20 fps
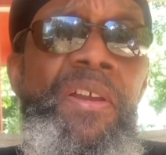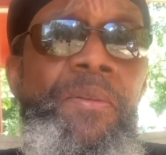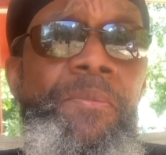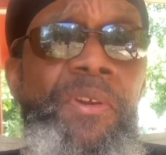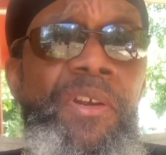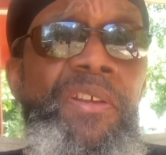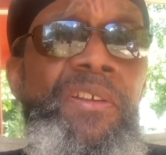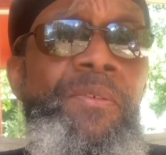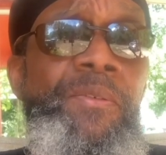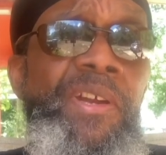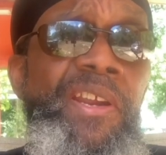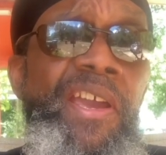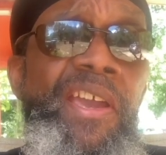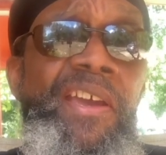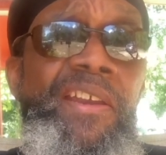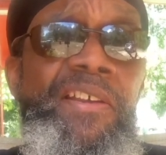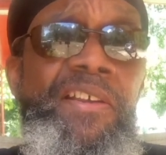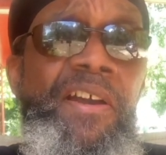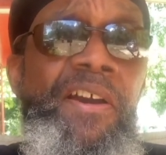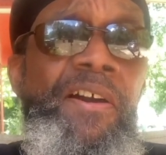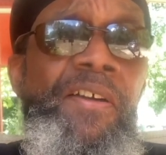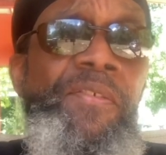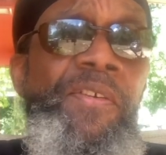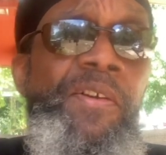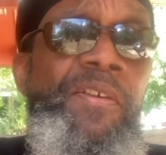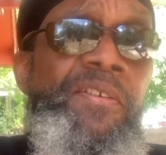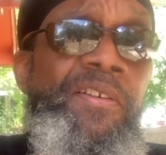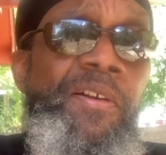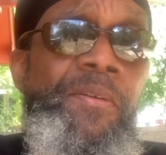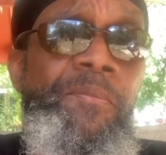But anyway, they had a cuff
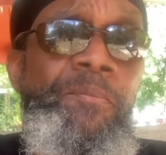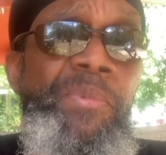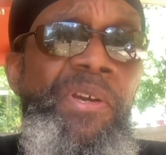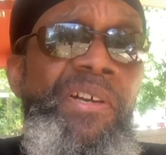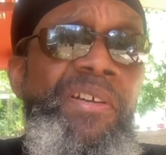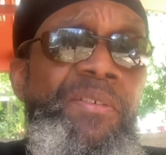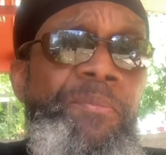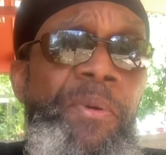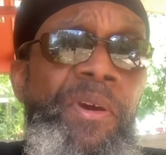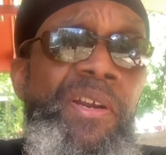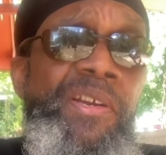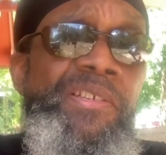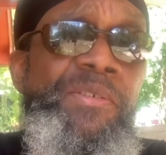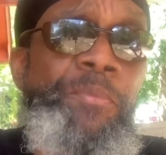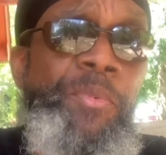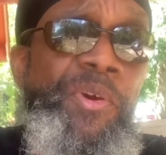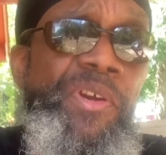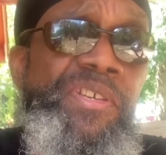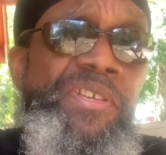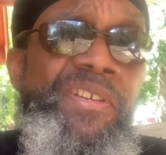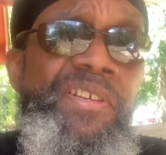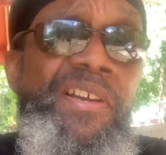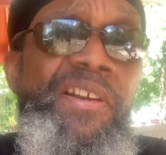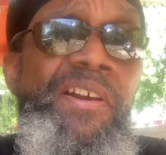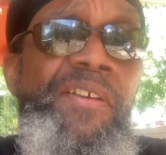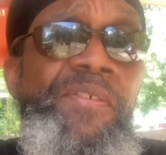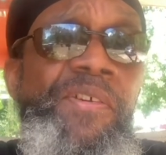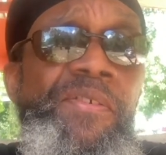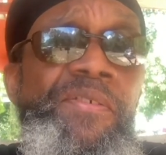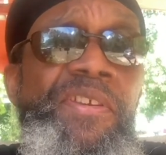on, a blood pressure
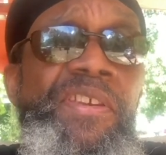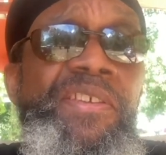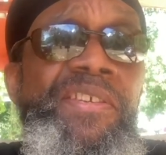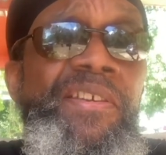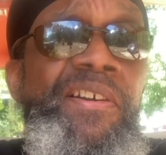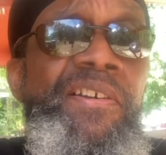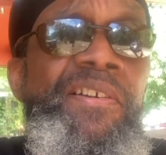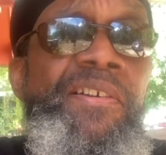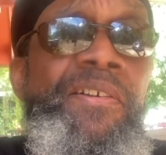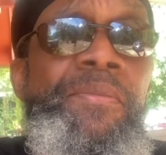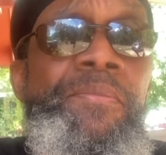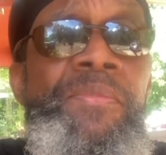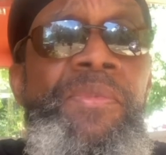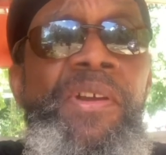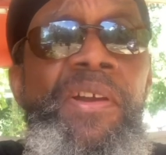cuff on his arm.